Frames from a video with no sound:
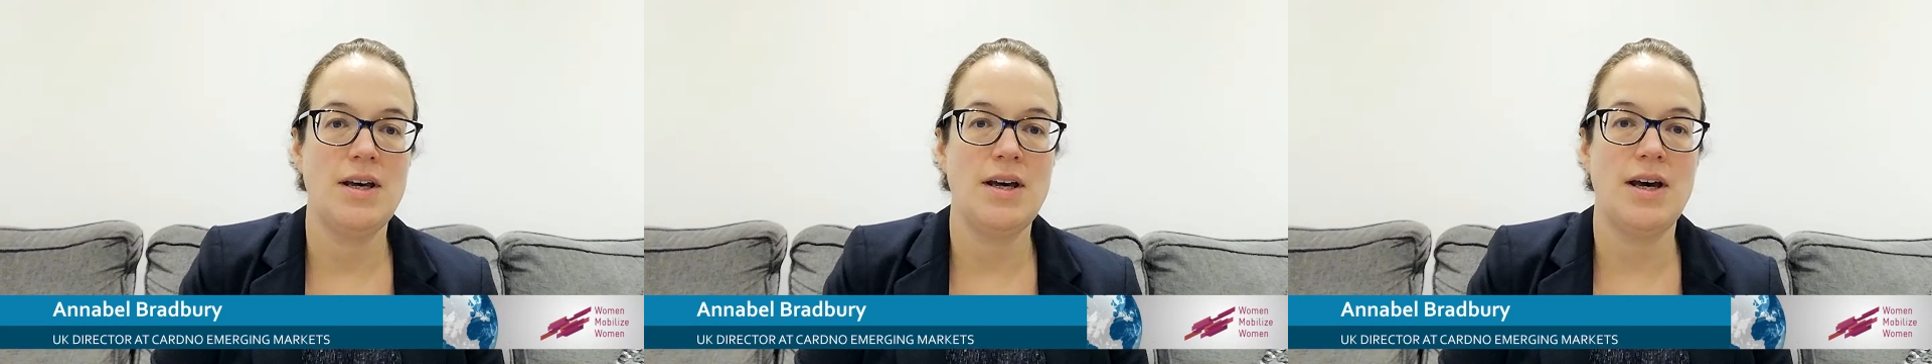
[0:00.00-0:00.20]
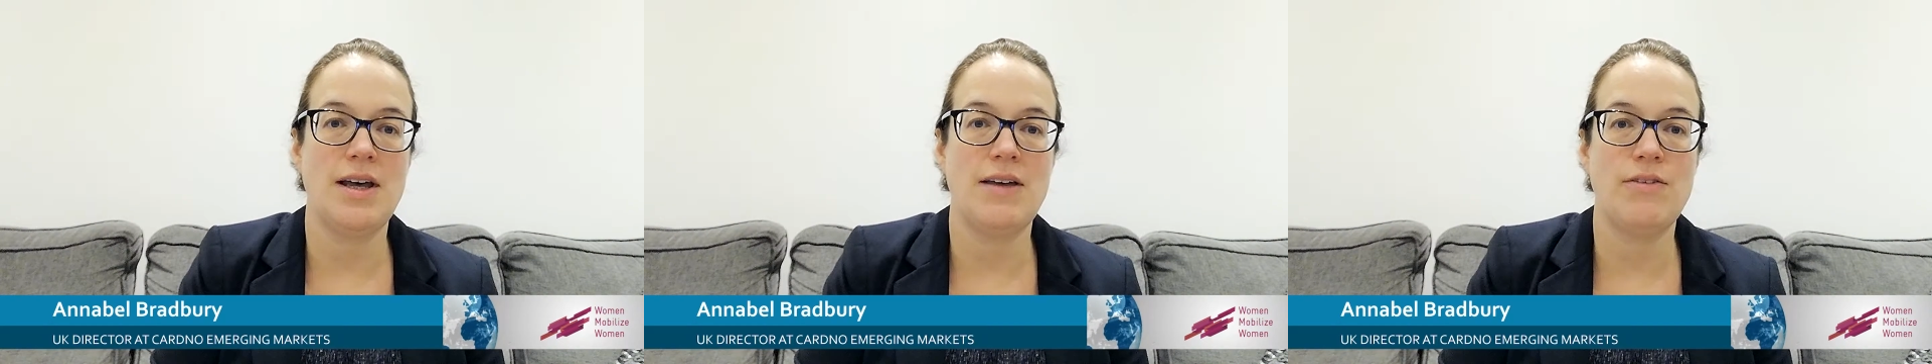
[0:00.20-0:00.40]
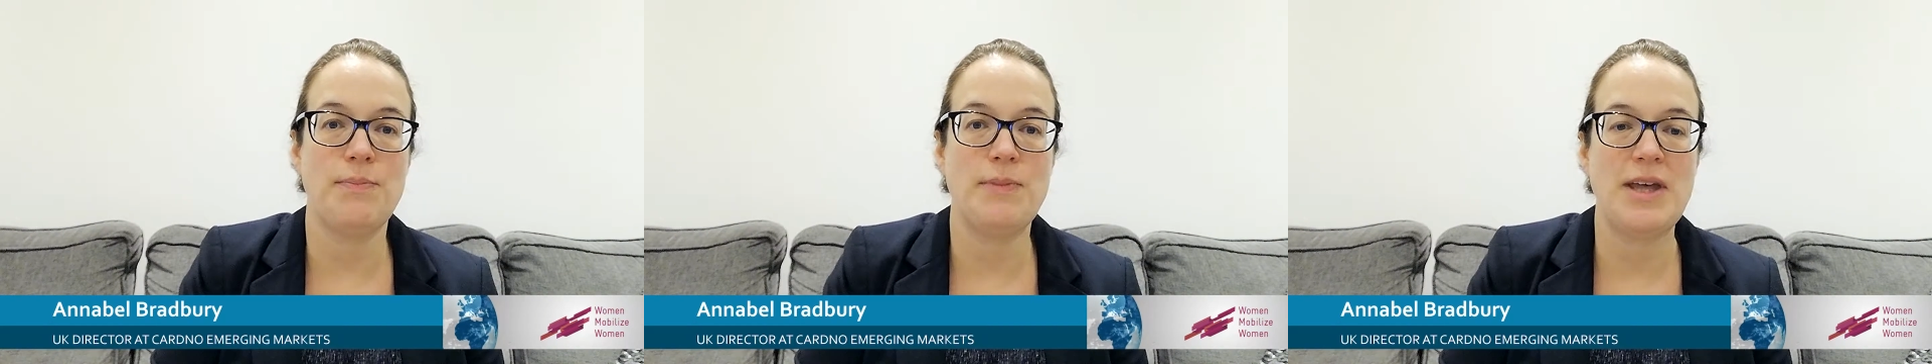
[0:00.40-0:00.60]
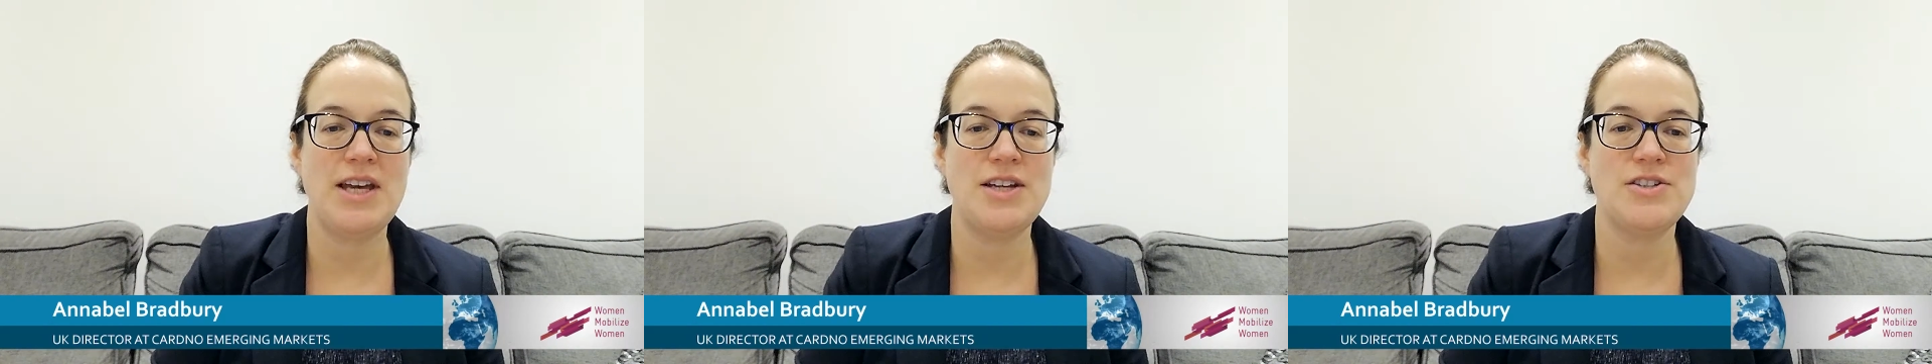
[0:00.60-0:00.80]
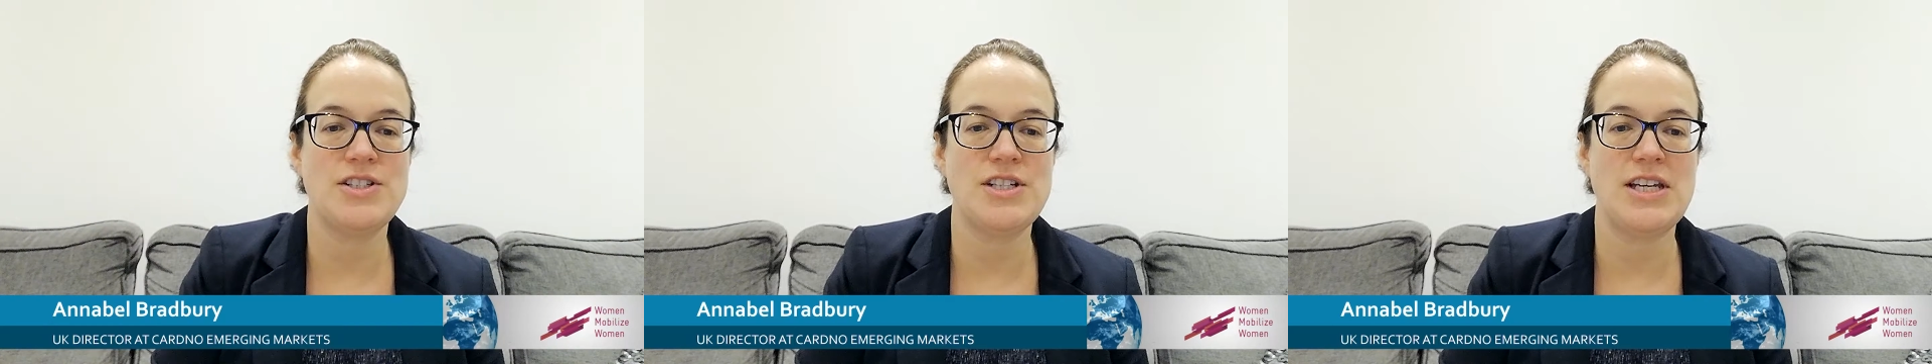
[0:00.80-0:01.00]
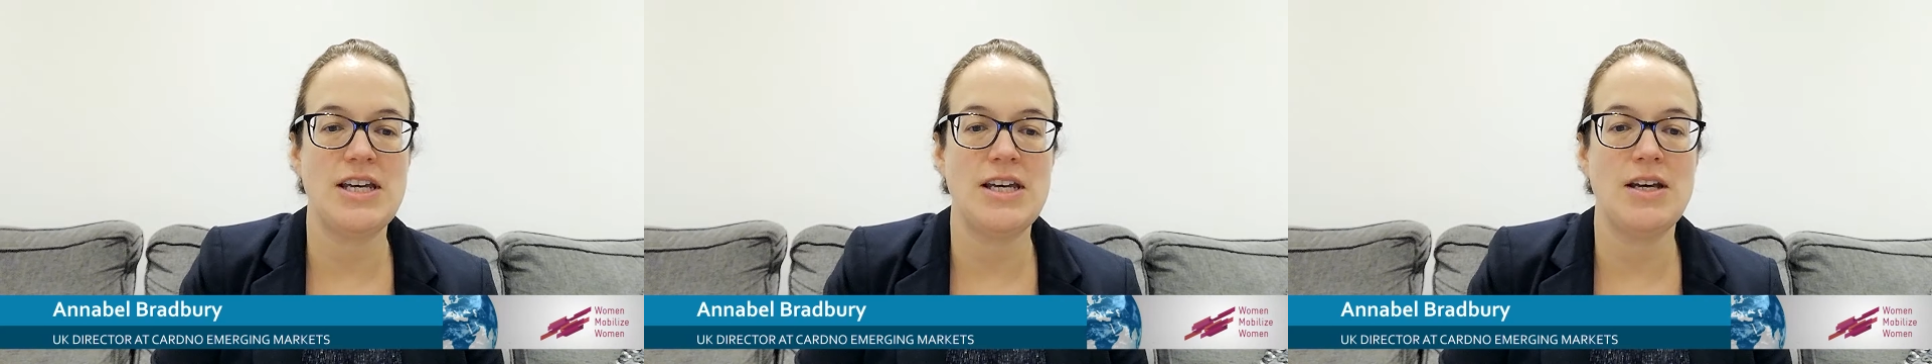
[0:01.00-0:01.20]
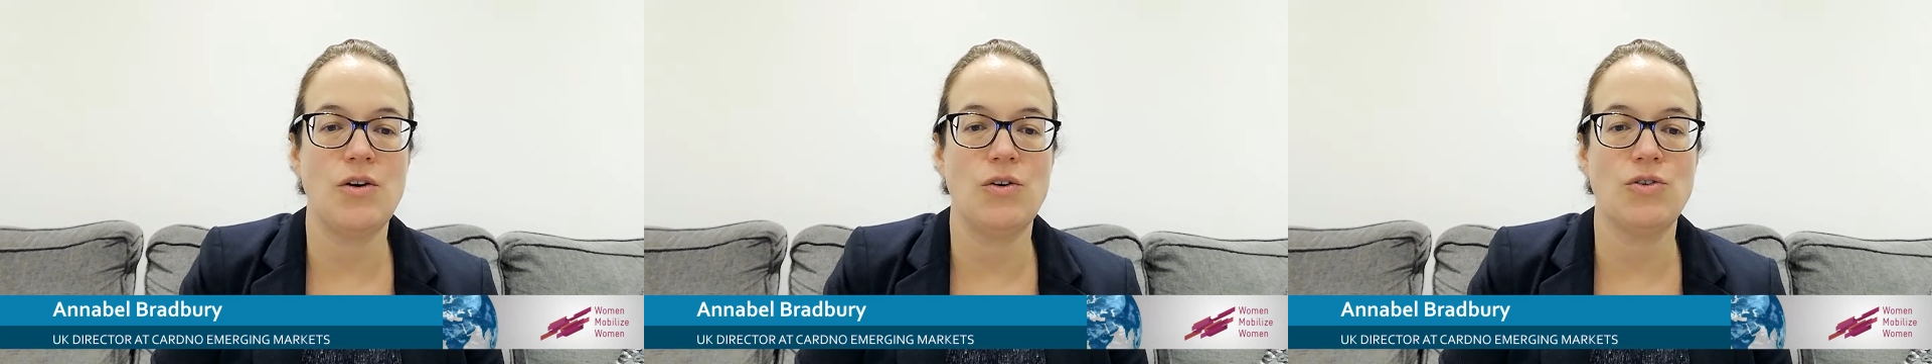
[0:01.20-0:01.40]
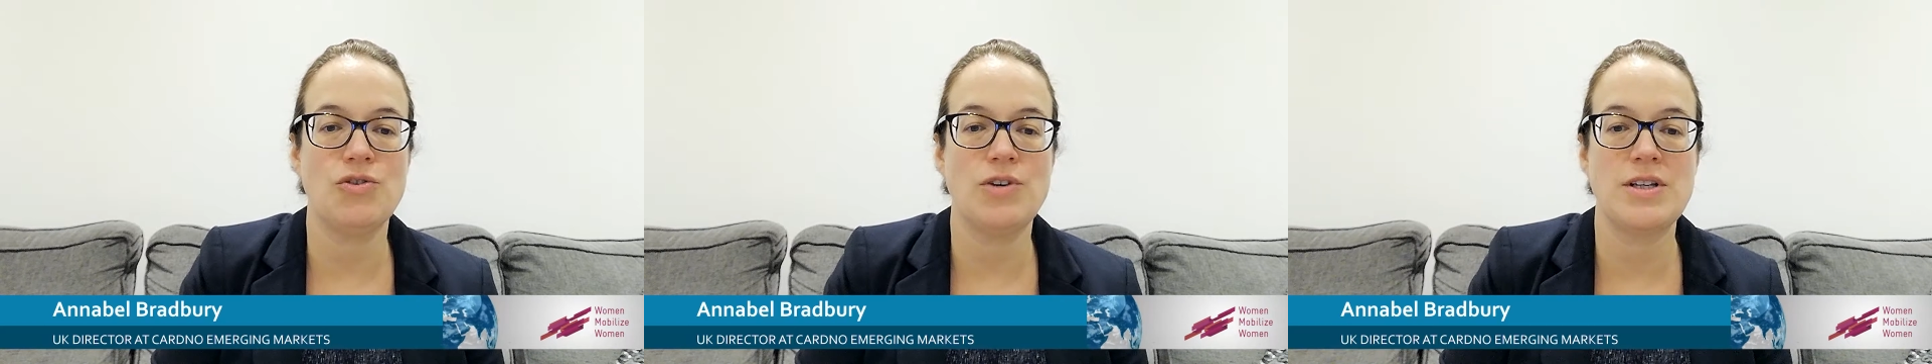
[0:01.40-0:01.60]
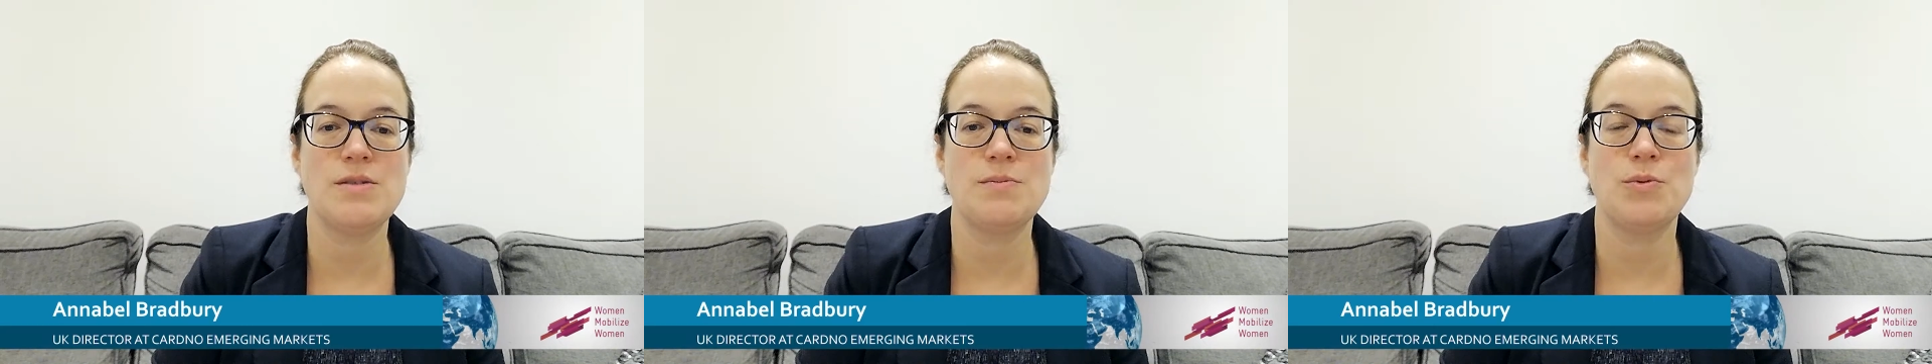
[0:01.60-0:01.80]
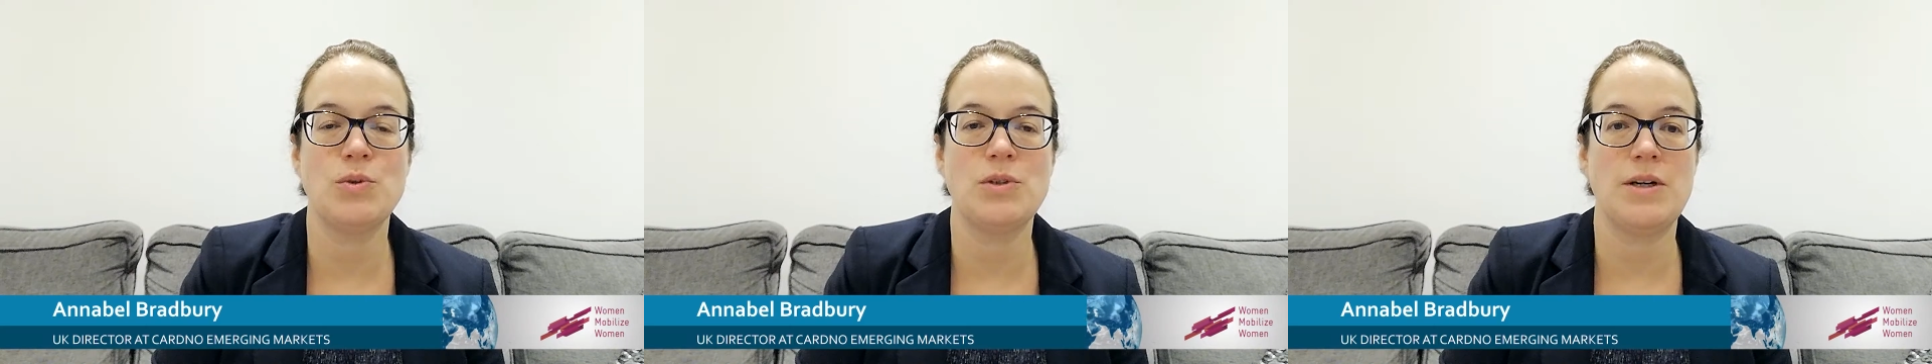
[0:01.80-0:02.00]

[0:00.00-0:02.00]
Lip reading: I have a PhD on transport